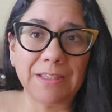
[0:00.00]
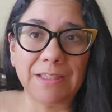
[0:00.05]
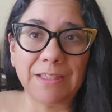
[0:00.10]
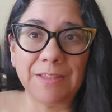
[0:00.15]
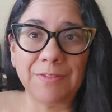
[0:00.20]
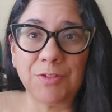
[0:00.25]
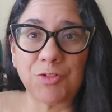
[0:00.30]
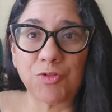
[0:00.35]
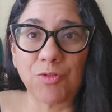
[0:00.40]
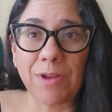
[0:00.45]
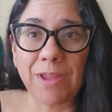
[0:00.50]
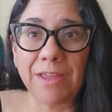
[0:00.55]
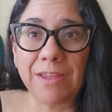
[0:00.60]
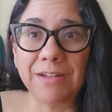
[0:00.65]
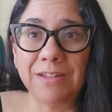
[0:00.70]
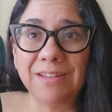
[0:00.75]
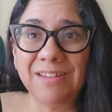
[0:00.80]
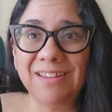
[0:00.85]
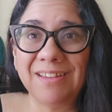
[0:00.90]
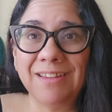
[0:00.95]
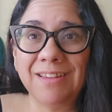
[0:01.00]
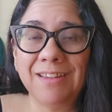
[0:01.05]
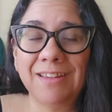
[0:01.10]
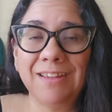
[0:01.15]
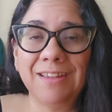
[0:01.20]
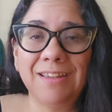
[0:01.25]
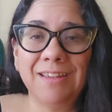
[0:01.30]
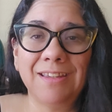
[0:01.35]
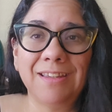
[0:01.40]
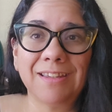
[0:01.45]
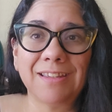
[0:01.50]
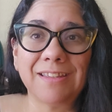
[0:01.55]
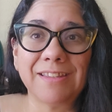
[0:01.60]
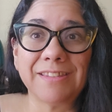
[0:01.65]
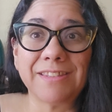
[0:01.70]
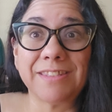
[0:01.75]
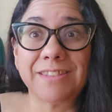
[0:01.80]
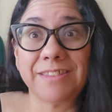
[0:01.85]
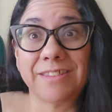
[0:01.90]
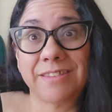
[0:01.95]
and the dread,
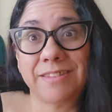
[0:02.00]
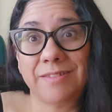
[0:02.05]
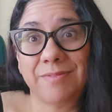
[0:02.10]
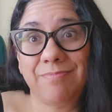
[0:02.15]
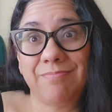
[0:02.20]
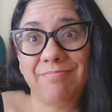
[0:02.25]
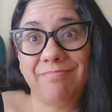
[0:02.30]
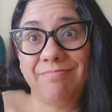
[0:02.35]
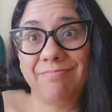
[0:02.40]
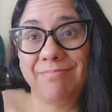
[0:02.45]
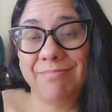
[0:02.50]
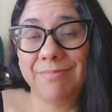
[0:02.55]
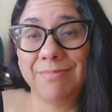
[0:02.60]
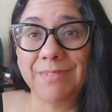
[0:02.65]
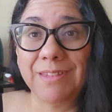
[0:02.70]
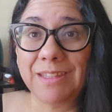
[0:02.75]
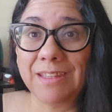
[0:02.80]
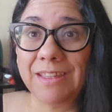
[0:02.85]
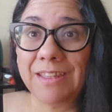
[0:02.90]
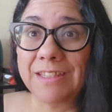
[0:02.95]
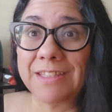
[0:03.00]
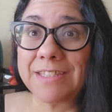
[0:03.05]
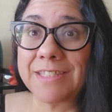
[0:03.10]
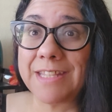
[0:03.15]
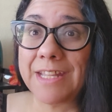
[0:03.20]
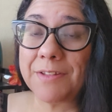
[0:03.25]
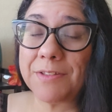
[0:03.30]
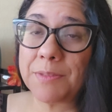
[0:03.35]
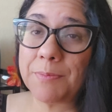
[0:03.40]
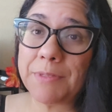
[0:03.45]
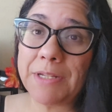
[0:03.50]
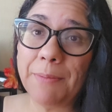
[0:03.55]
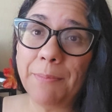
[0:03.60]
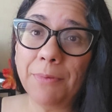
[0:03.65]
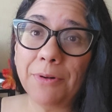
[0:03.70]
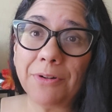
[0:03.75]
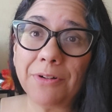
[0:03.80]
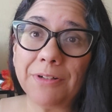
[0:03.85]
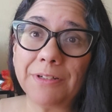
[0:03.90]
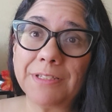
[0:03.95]
because it's now
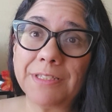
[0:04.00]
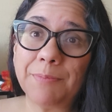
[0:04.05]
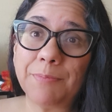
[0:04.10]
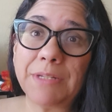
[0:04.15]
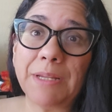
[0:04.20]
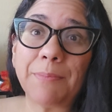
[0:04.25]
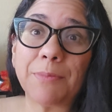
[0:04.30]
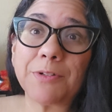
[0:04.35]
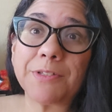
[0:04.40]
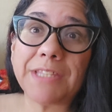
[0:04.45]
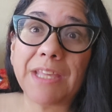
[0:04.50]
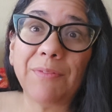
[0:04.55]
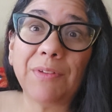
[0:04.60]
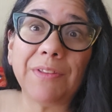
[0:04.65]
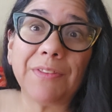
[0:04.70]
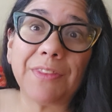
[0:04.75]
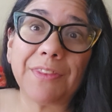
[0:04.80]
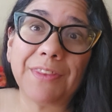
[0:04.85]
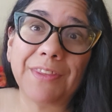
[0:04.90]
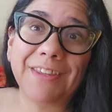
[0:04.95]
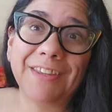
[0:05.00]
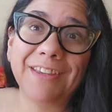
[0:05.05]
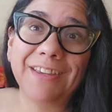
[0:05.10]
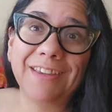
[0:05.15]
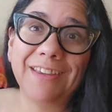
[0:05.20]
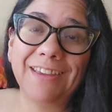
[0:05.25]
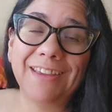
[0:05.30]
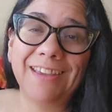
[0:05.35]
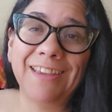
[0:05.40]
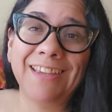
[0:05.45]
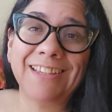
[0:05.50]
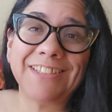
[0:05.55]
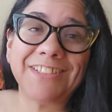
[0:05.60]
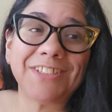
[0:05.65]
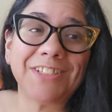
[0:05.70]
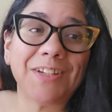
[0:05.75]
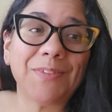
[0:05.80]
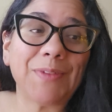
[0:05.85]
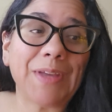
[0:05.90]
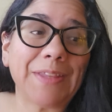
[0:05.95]
September. It's September 7th. I
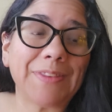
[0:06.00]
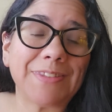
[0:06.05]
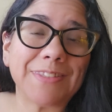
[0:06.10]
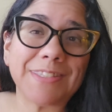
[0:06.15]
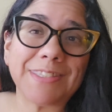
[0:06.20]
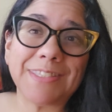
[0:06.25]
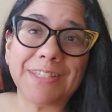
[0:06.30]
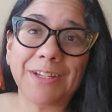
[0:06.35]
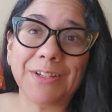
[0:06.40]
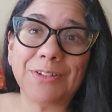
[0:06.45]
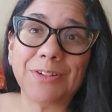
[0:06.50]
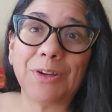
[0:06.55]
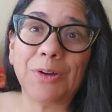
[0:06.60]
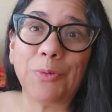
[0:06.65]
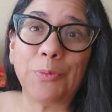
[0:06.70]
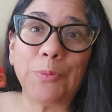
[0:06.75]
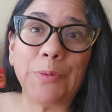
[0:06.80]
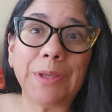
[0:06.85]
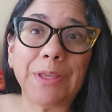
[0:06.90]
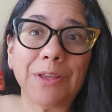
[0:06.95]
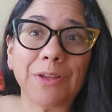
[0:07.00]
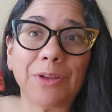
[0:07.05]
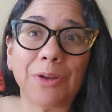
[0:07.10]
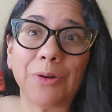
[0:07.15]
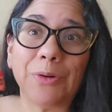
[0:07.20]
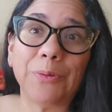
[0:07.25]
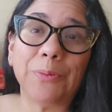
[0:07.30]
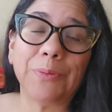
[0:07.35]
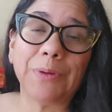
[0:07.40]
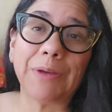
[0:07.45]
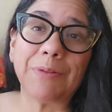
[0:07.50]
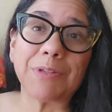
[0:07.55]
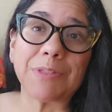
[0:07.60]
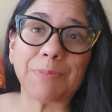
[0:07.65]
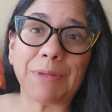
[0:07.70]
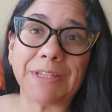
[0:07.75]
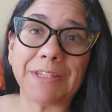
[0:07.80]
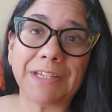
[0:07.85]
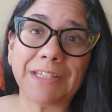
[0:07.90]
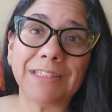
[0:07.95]
should have had this done a week ago. That was
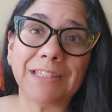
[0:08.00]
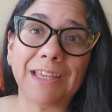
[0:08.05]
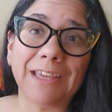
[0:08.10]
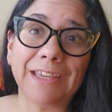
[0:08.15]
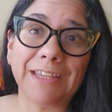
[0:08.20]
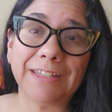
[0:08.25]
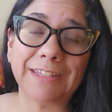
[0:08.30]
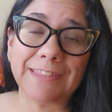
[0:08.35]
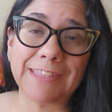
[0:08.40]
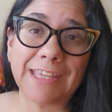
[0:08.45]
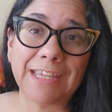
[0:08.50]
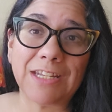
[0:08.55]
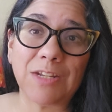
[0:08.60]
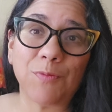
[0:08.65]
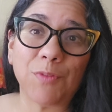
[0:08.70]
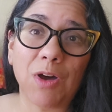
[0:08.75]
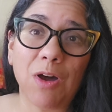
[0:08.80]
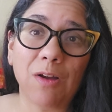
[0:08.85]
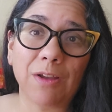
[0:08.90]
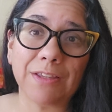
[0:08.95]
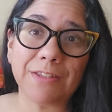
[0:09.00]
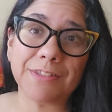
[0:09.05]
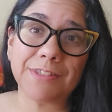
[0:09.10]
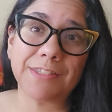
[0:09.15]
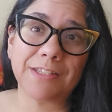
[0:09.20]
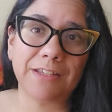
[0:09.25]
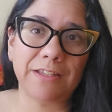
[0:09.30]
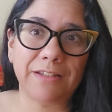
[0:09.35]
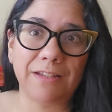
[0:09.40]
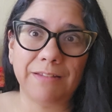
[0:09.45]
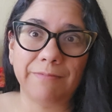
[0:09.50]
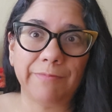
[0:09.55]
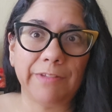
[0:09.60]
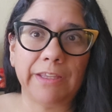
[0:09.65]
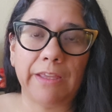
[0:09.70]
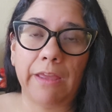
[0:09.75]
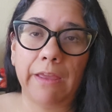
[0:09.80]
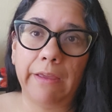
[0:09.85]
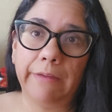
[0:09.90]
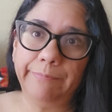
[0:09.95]
my deadline, the end of August, and
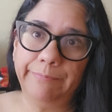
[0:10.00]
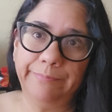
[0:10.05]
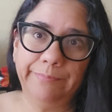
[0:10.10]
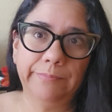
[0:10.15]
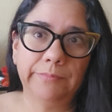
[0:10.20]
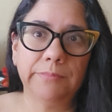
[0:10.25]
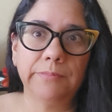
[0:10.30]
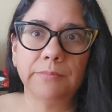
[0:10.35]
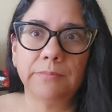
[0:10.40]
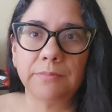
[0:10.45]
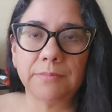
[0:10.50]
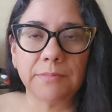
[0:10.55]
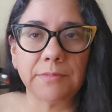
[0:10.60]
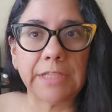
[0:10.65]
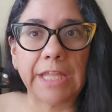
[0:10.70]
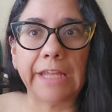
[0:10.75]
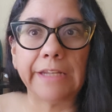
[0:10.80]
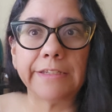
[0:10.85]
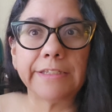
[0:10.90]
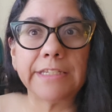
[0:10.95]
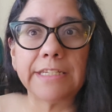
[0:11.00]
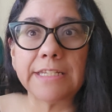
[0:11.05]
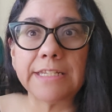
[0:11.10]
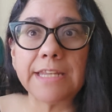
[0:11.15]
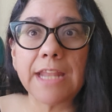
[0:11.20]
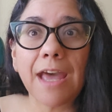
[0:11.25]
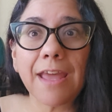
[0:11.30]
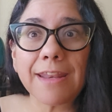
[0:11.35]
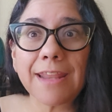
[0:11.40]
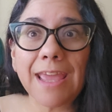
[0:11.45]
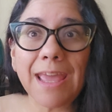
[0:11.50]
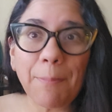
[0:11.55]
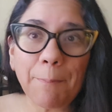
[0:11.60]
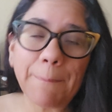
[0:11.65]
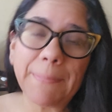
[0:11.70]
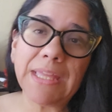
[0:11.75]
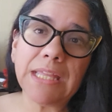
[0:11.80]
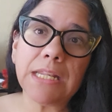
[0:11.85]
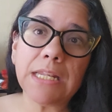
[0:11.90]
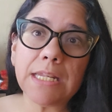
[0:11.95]
that did not
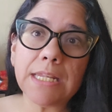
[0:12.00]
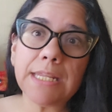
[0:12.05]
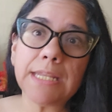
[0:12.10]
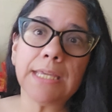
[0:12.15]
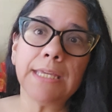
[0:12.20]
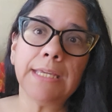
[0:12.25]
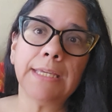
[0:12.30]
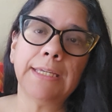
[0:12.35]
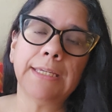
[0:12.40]
happen.